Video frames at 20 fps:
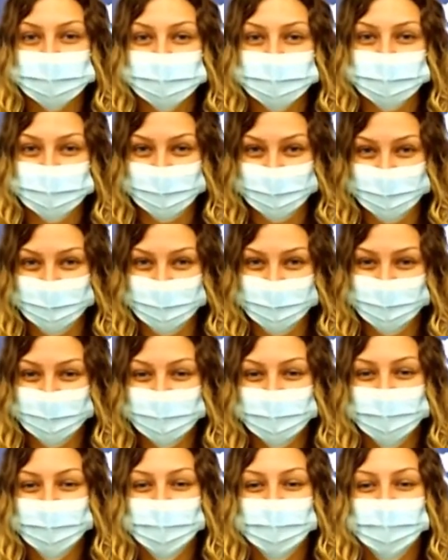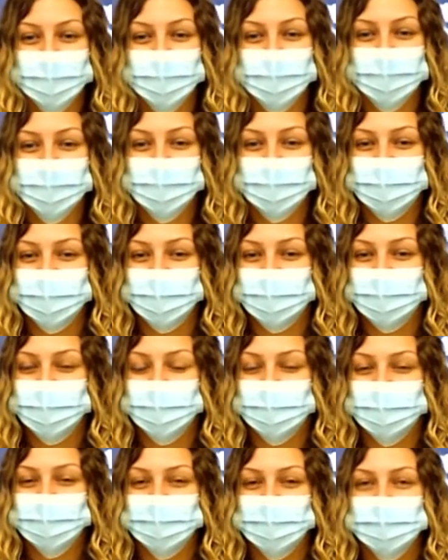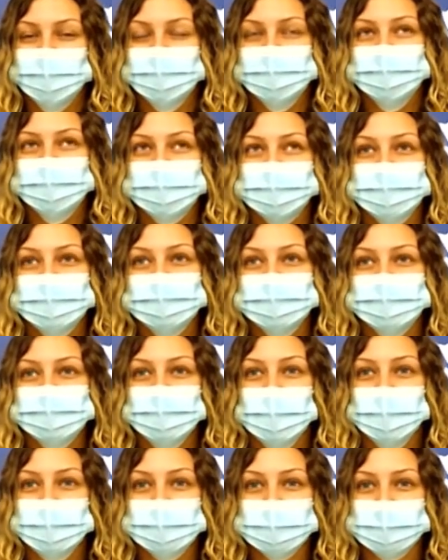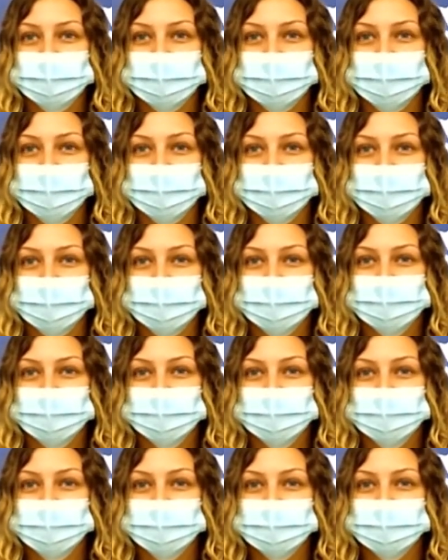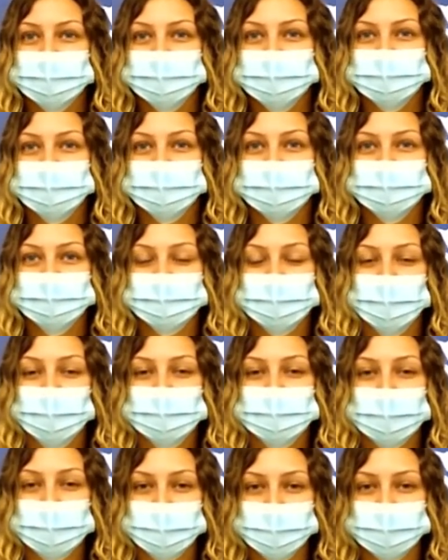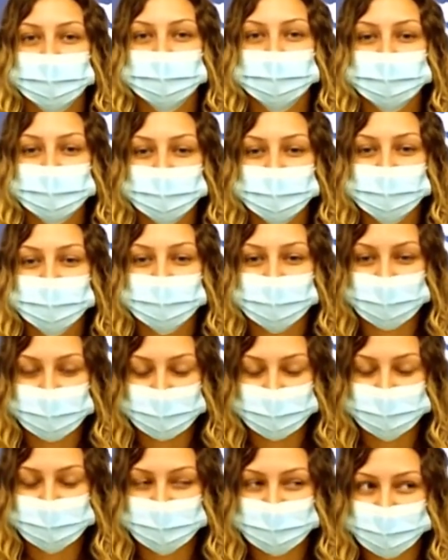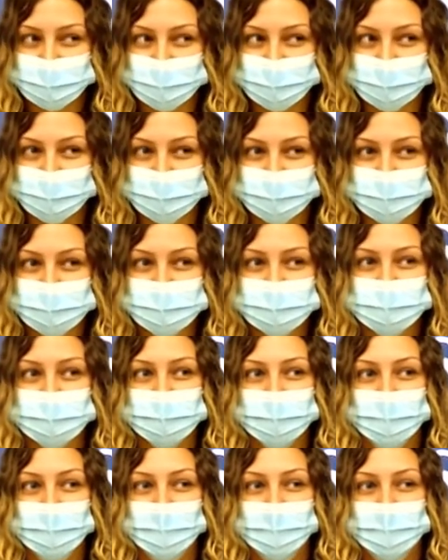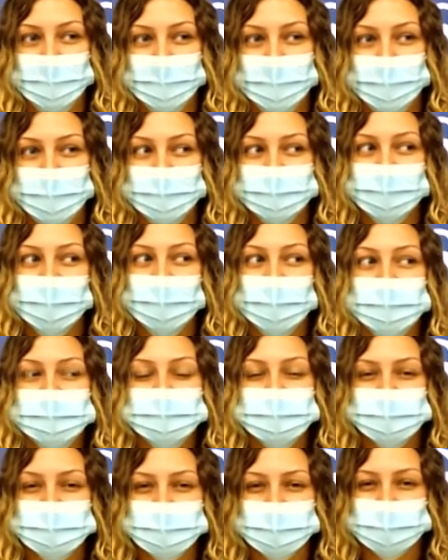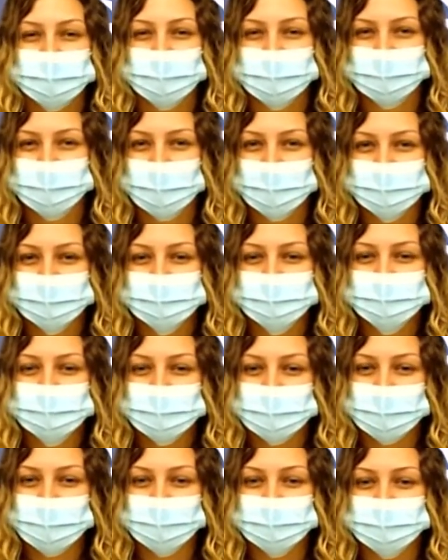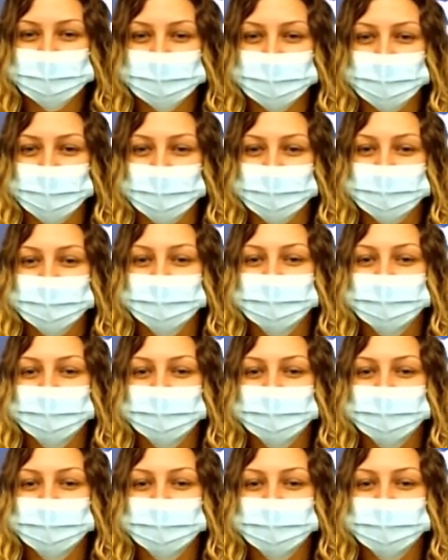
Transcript: C, and I think physics helped me a lot, like to develop better critical thinking skills, and that helps on stuff like the ACT and stuff.